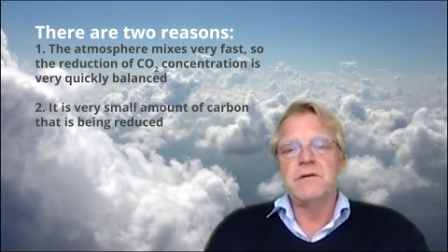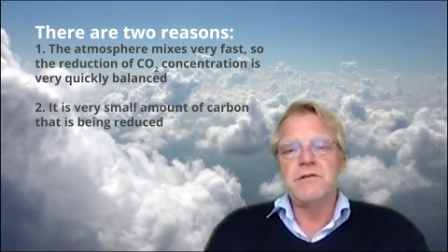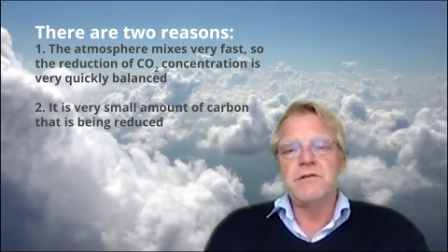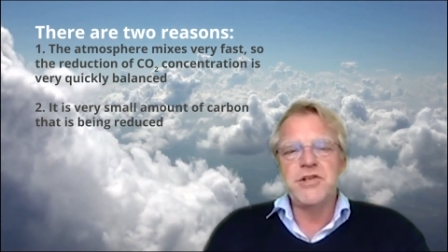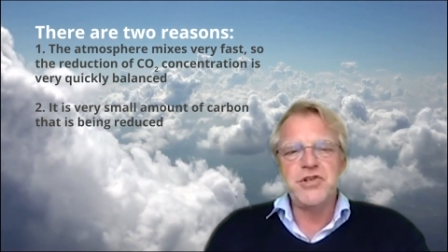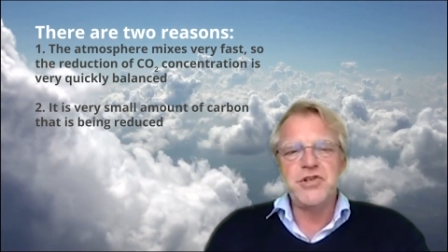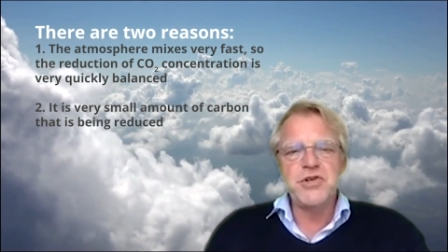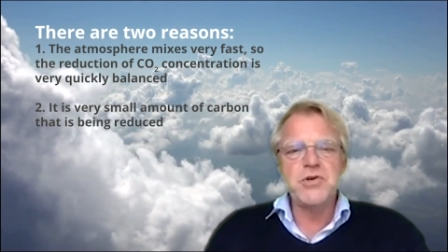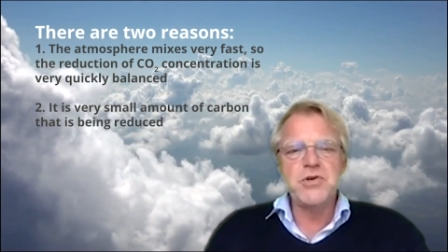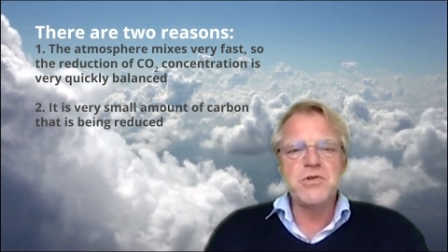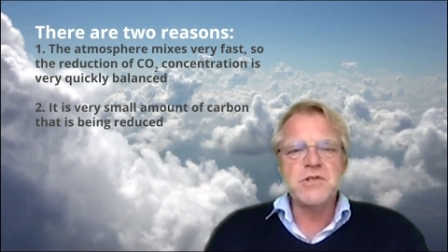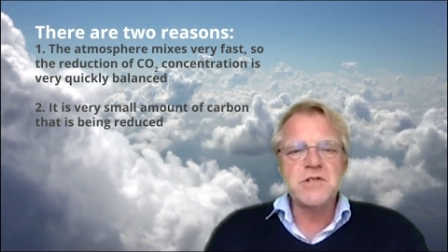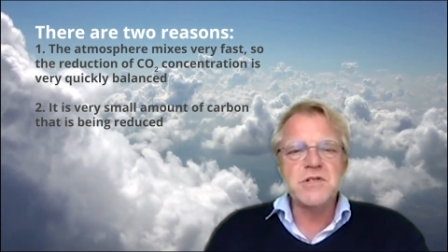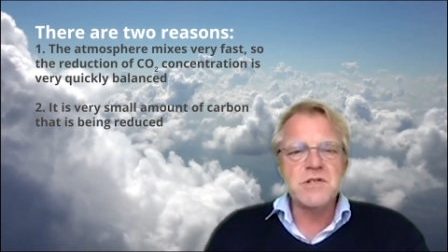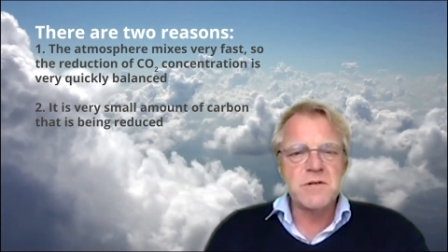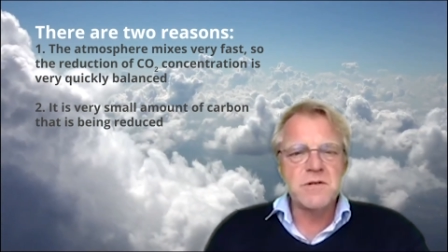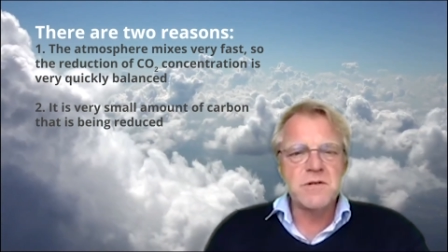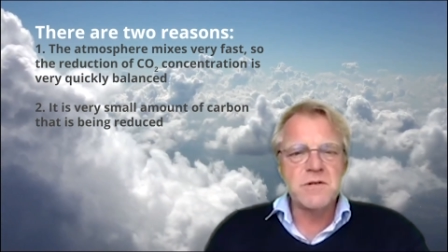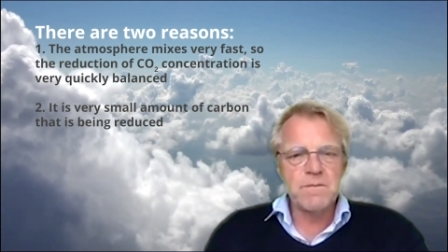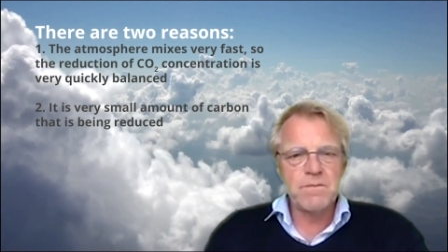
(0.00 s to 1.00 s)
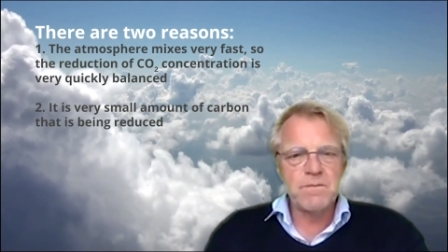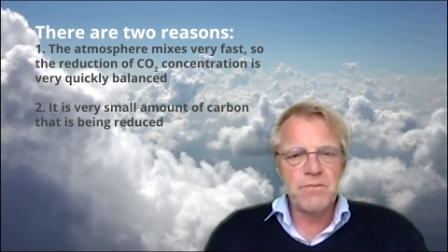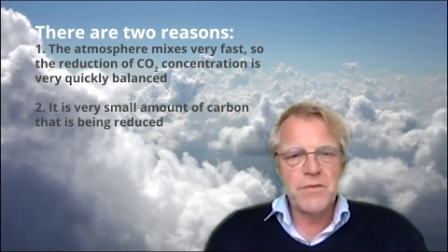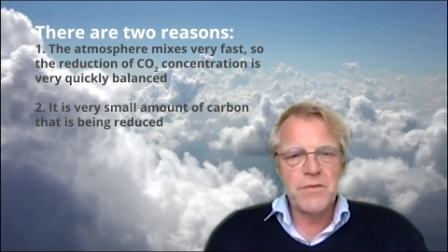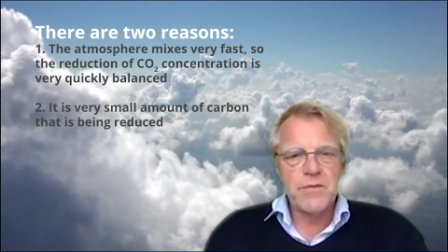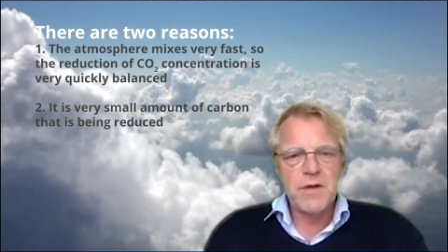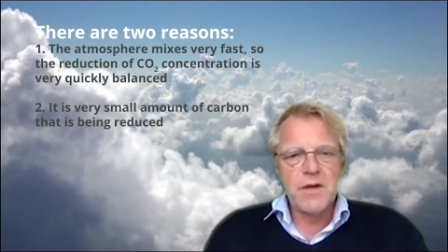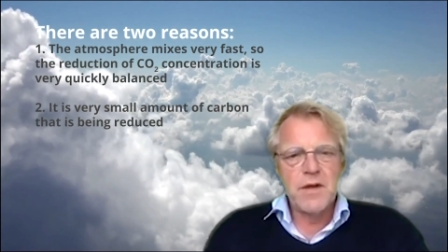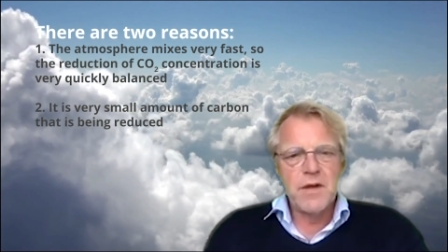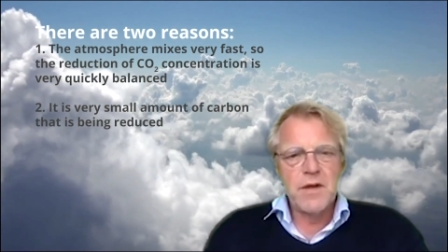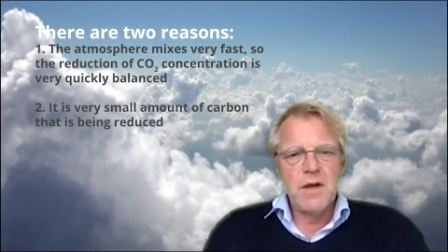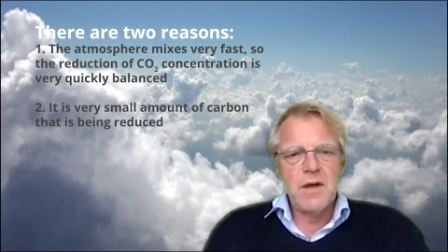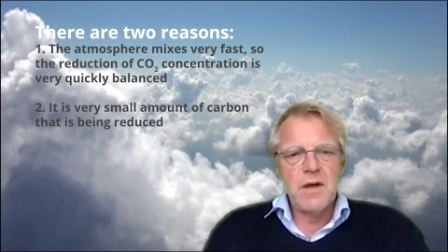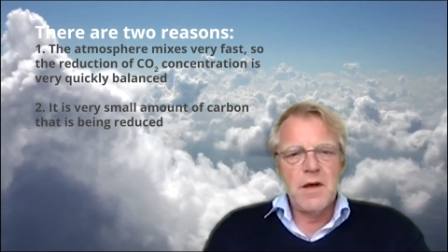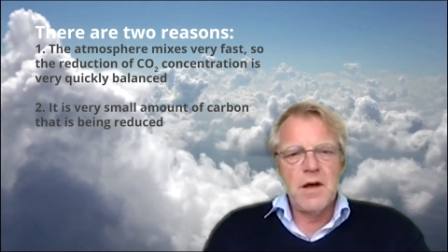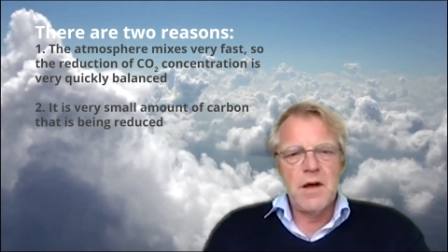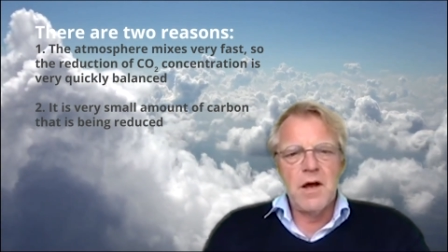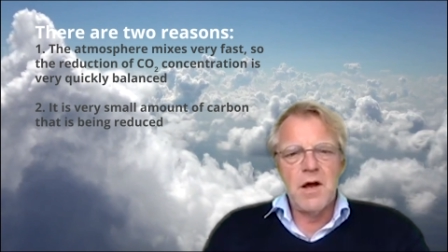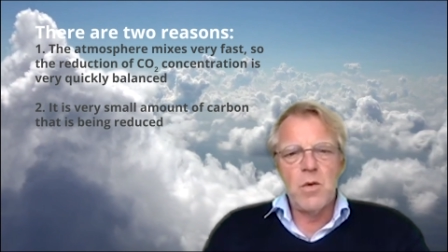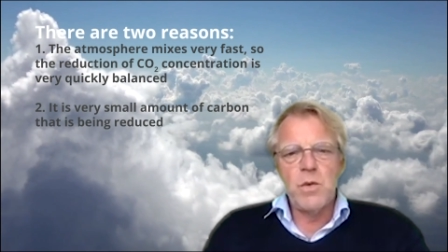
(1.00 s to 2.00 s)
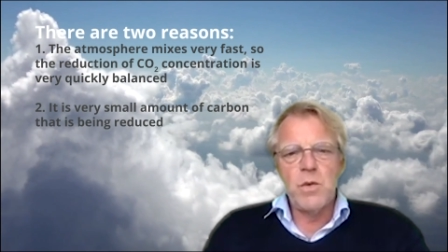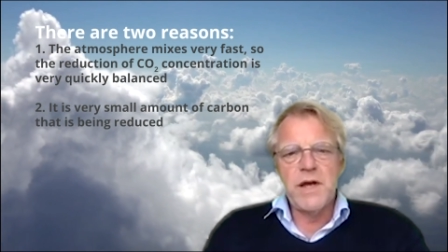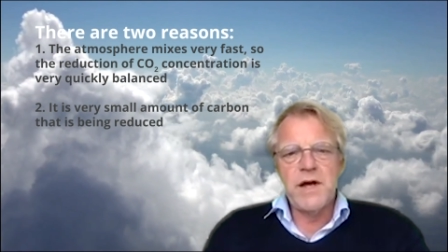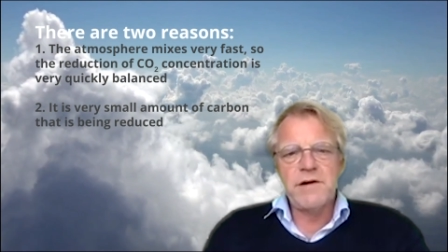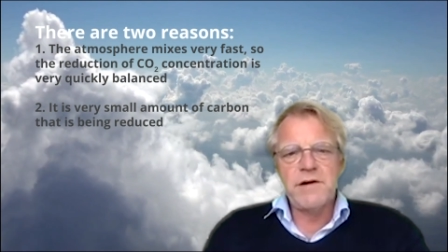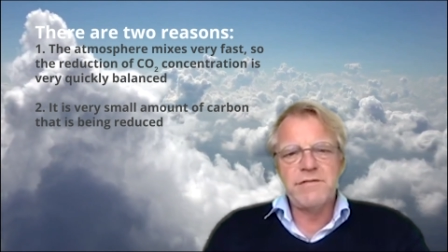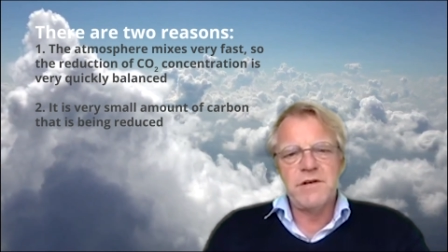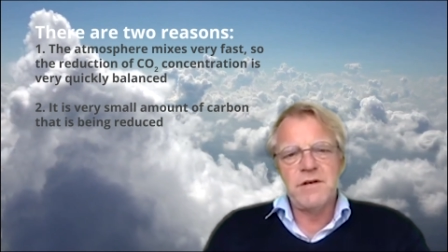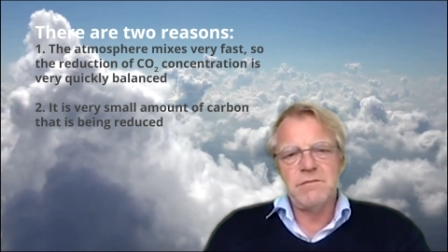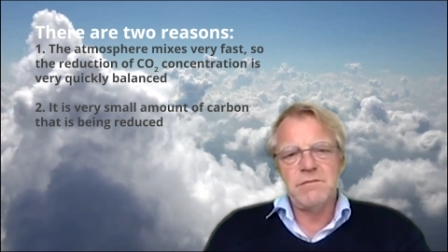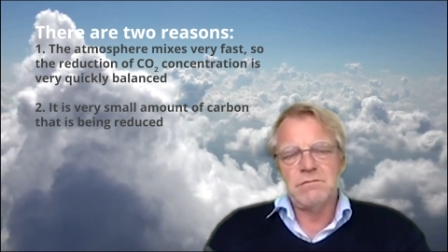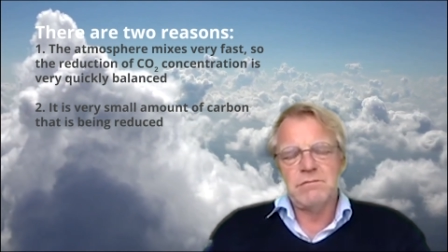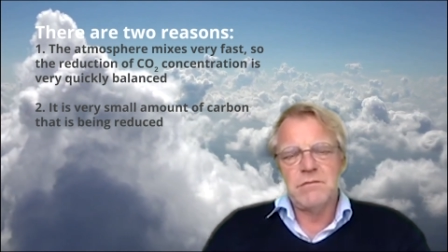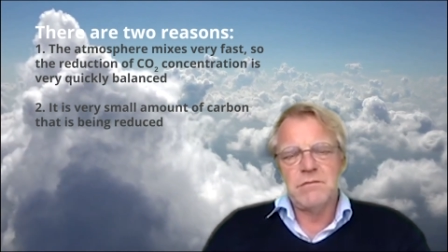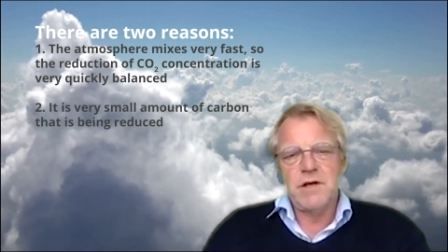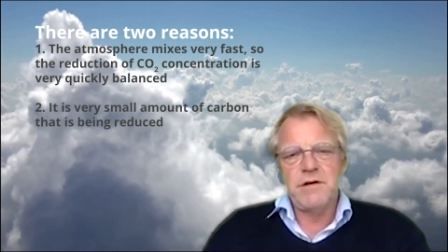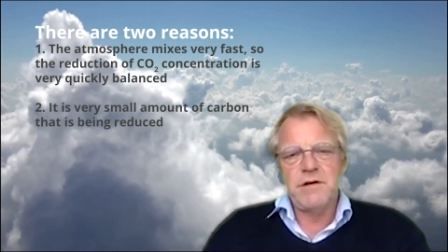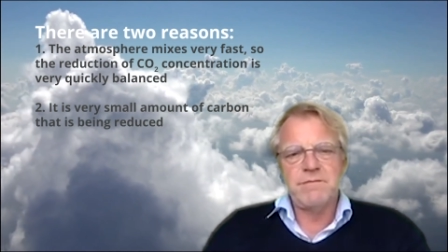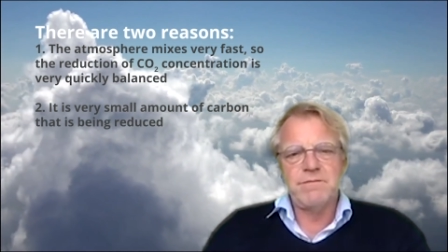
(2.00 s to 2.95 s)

reduced uh, we have a, a,